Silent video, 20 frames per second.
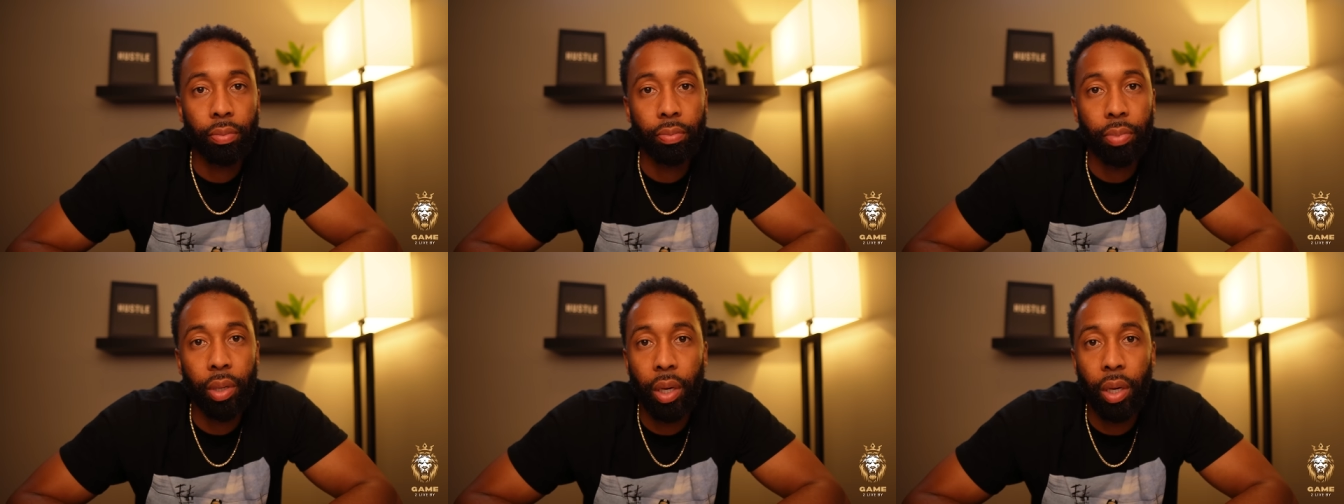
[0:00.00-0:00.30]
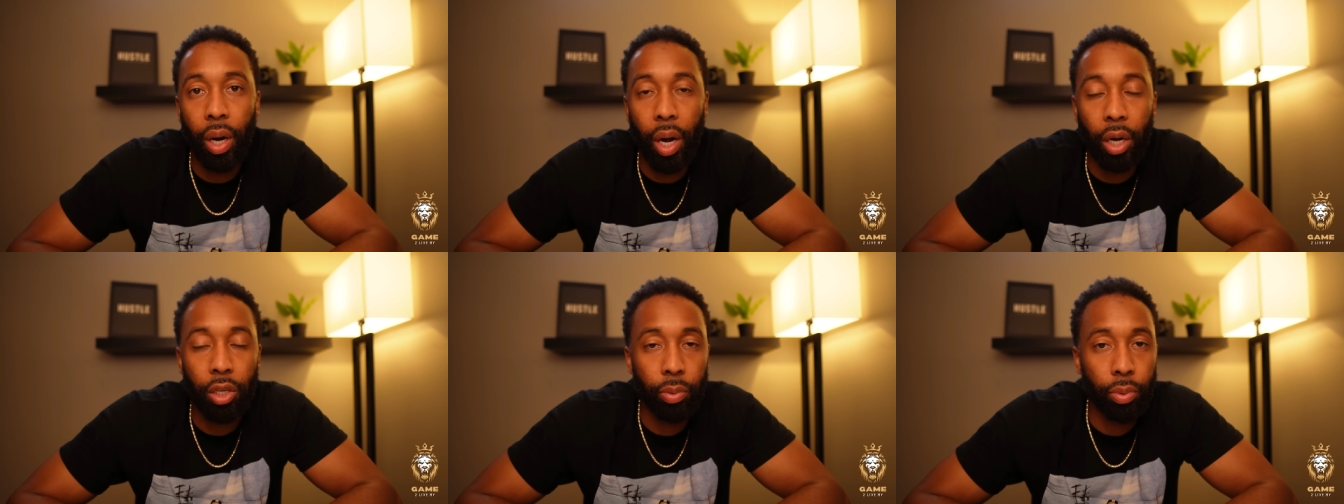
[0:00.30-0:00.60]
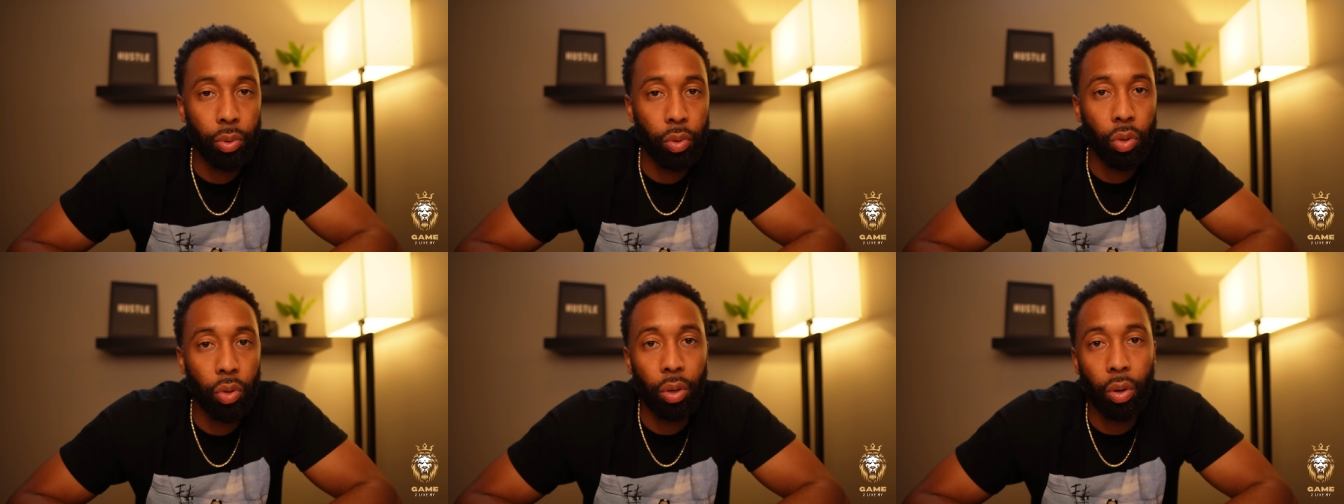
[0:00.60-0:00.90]
being an
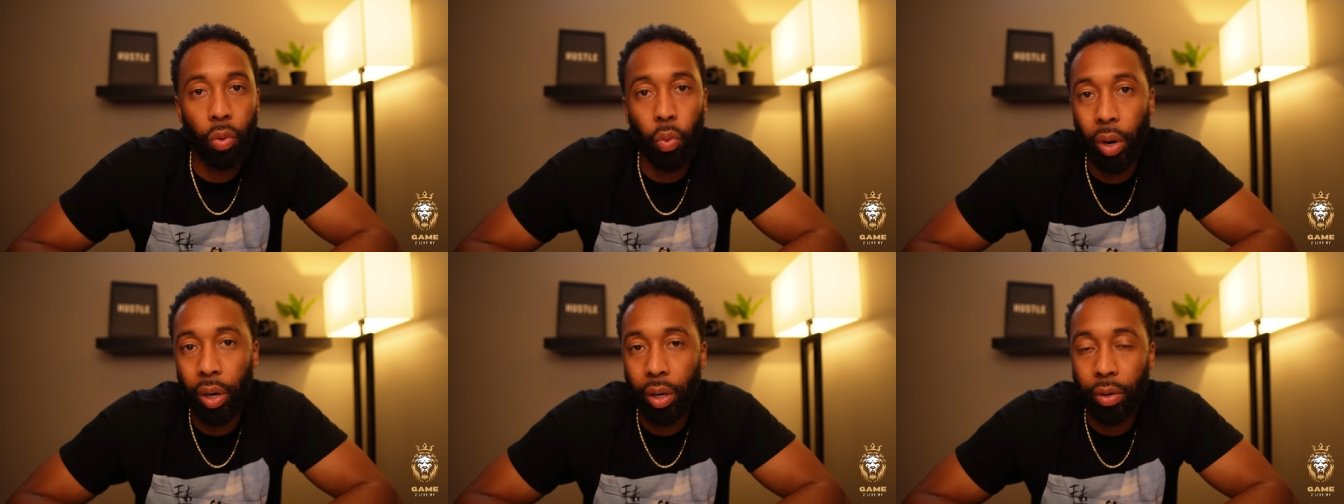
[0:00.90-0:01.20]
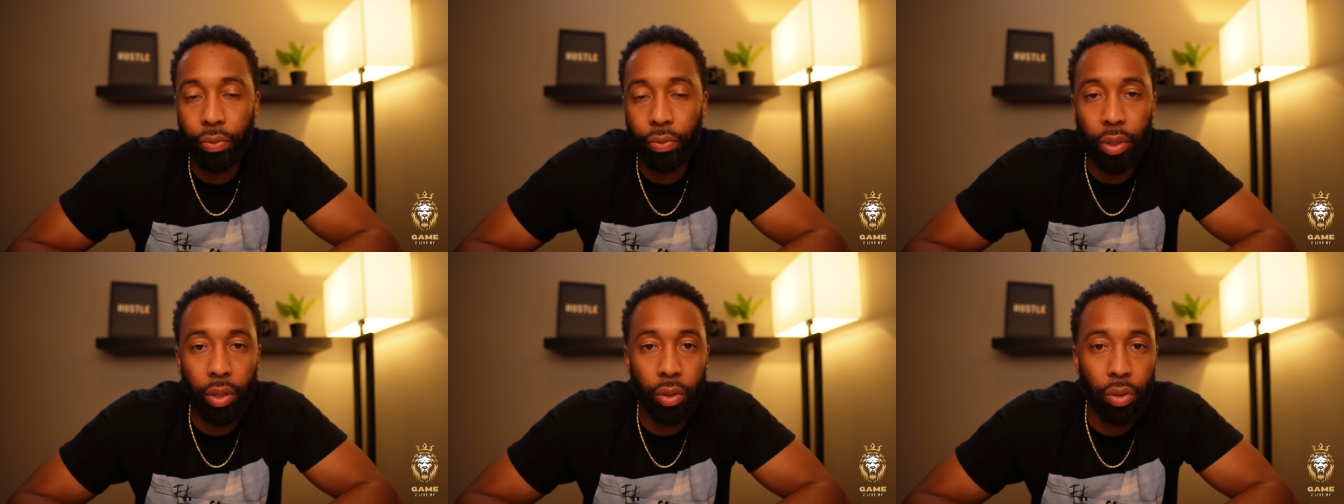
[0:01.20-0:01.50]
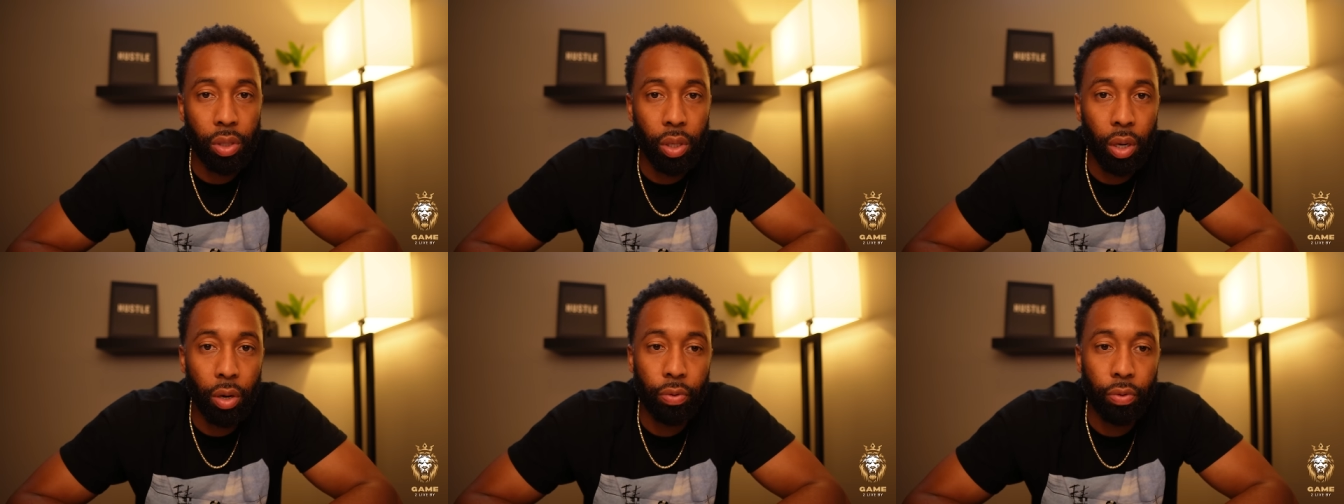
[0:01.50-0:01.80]
entrepreneur or working for
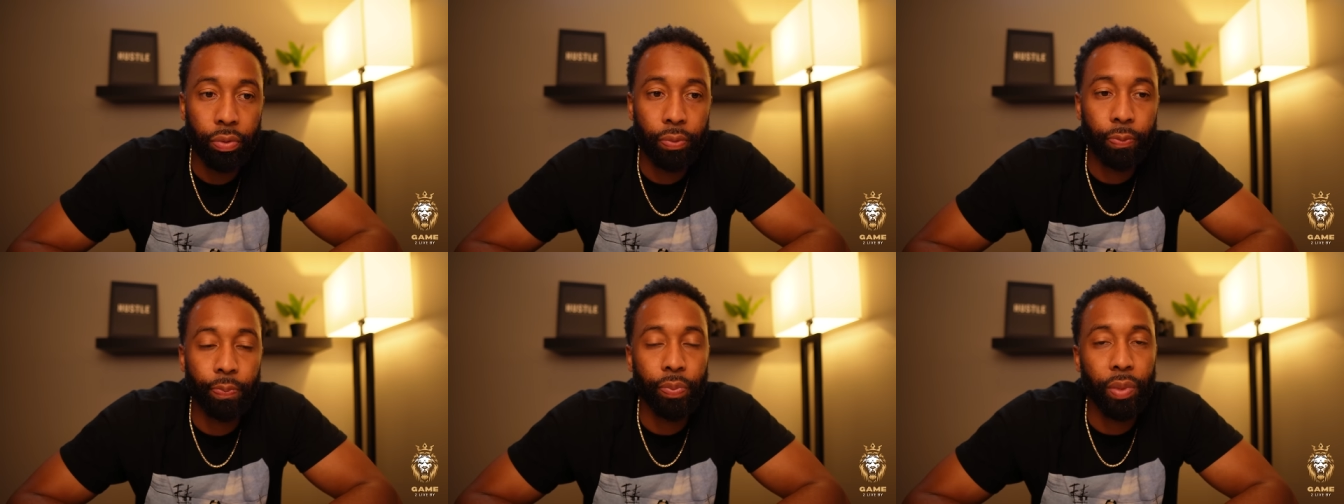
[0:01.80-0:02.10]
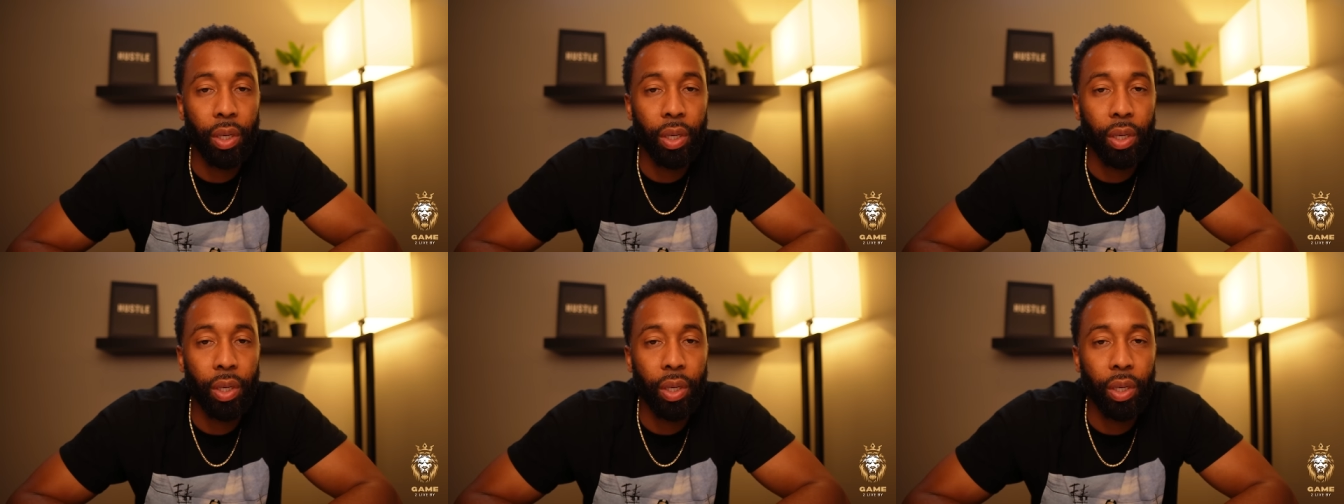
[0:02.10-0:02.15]
yourself.